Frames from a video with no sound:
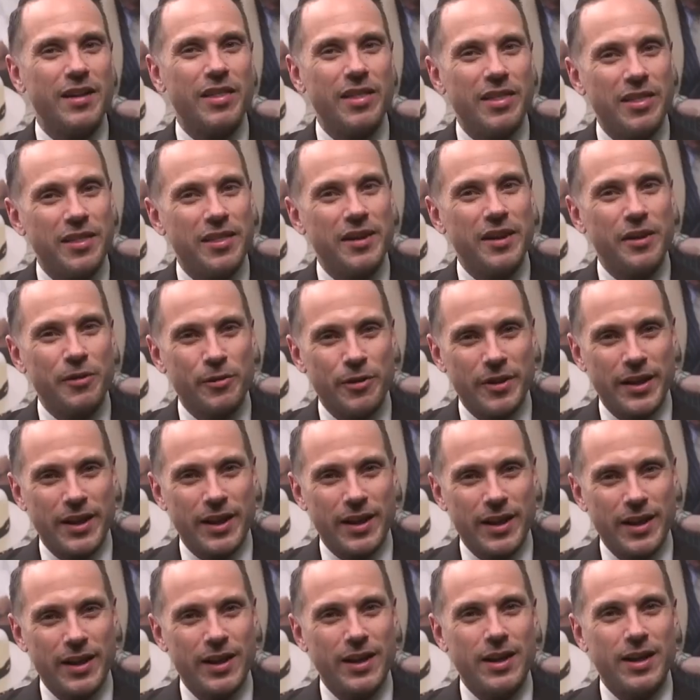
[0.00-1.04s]

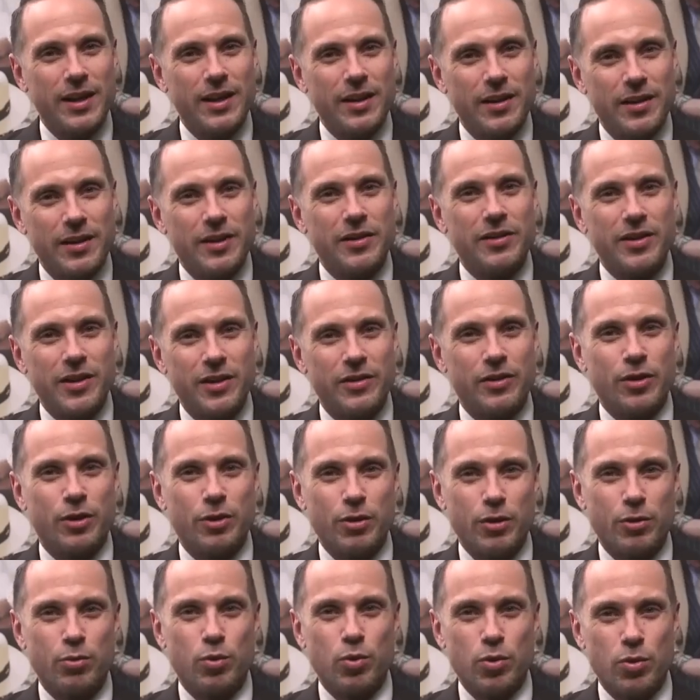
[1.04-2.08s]
theory, this is a
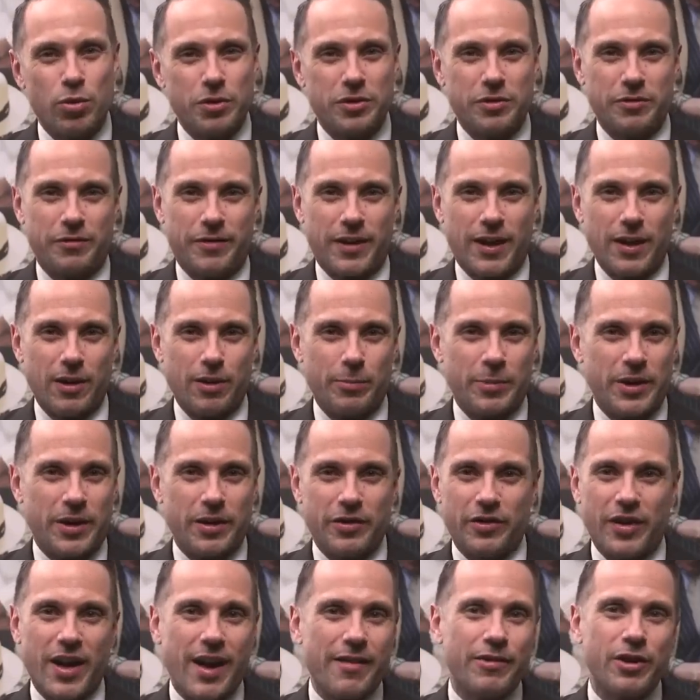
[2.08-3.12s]
good rule to follow
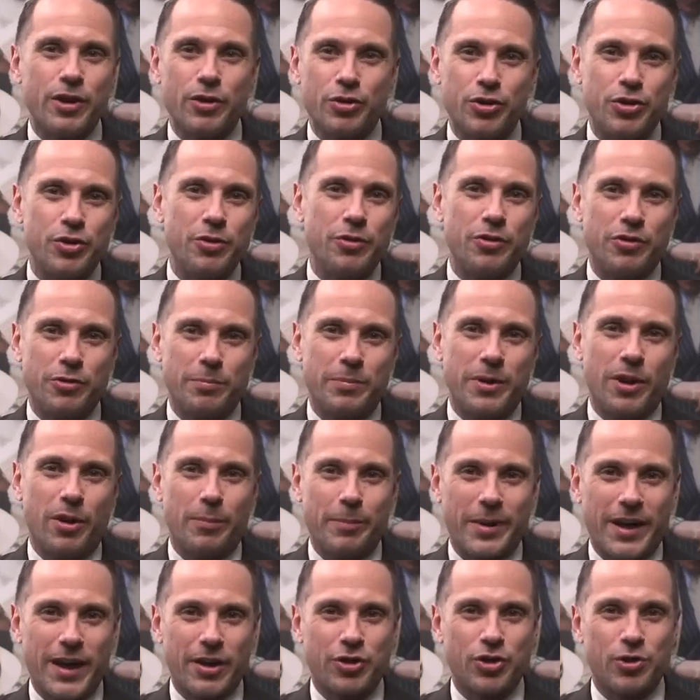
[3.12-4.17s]
because having your shoes and belt
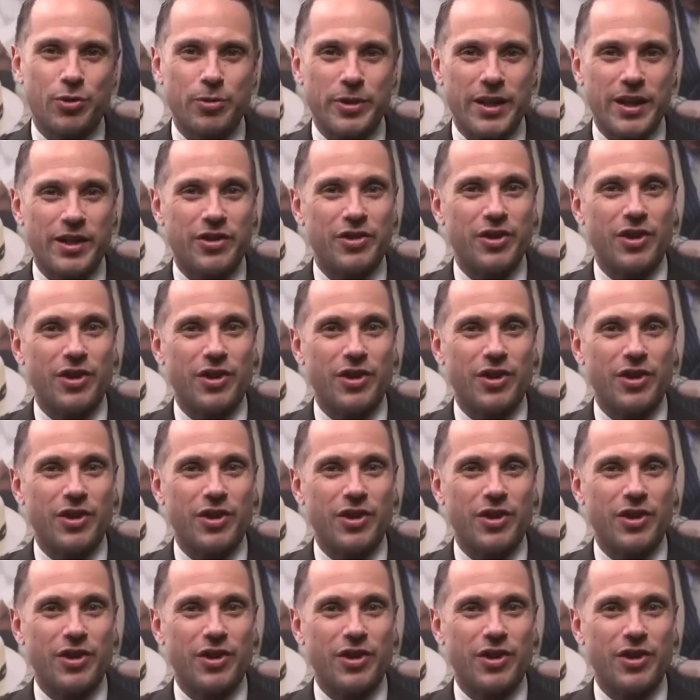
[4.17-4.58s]
match creates